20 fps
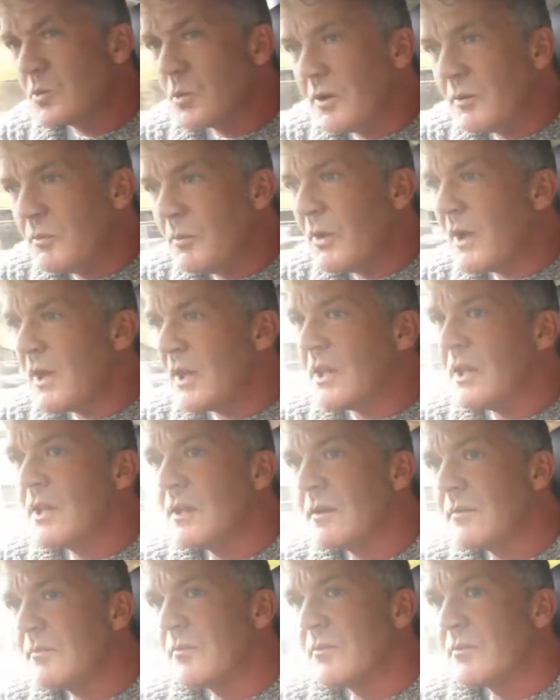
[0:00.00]
would be
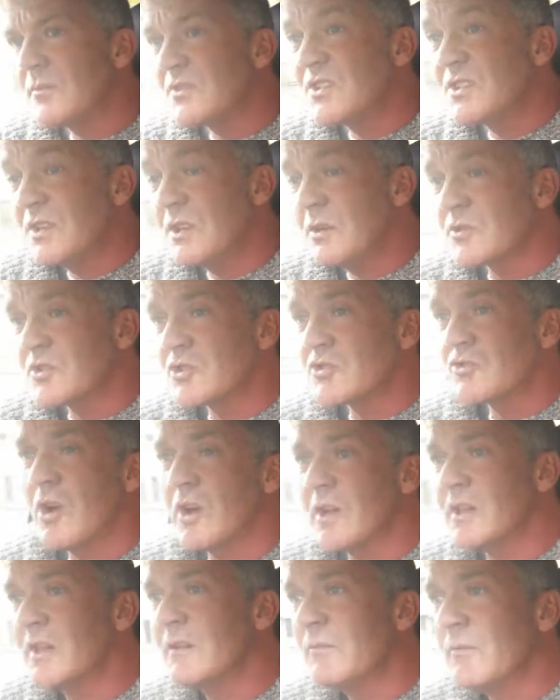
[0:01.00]
still
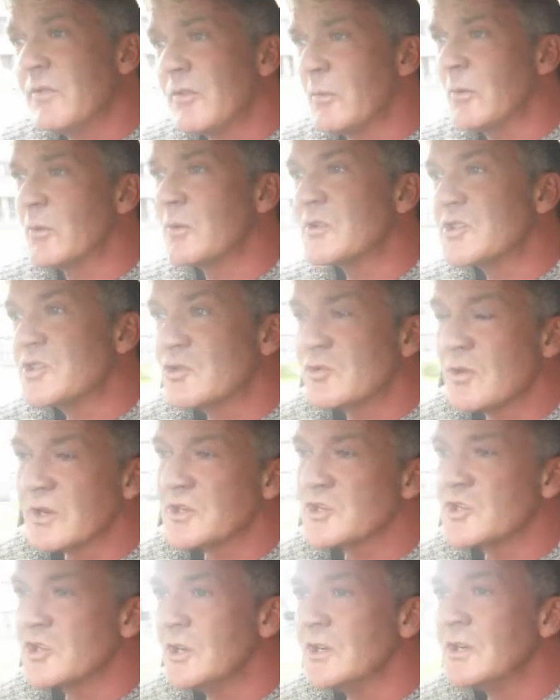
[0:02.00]
striking from a
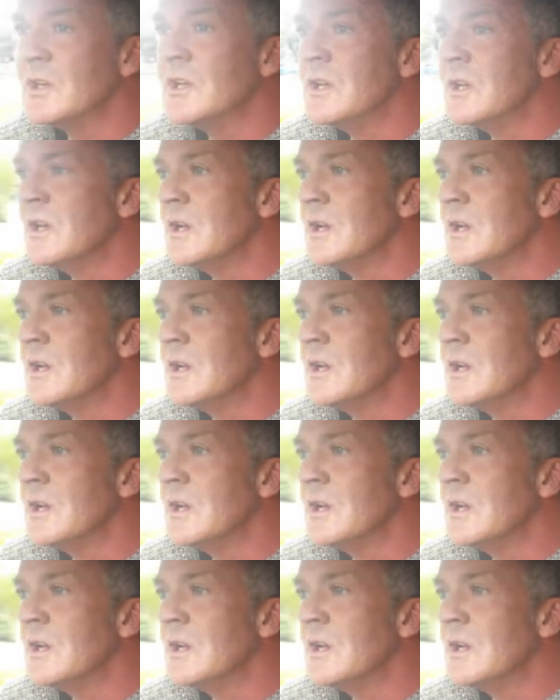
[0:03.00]
restriction,